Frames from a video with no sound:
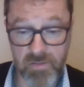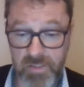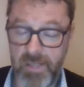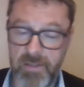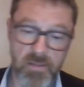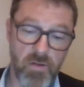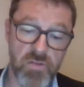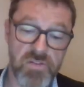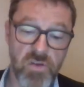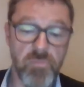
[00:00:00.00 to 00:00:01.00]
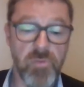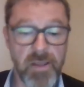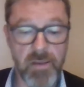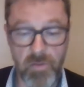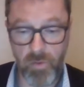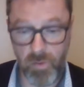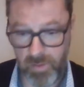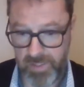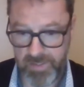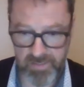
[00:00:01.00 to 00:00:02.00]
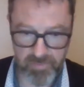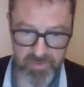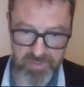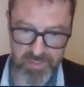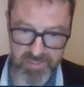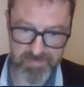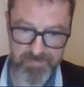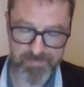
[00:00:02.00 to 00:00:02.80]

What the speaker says: can also play a role in that process.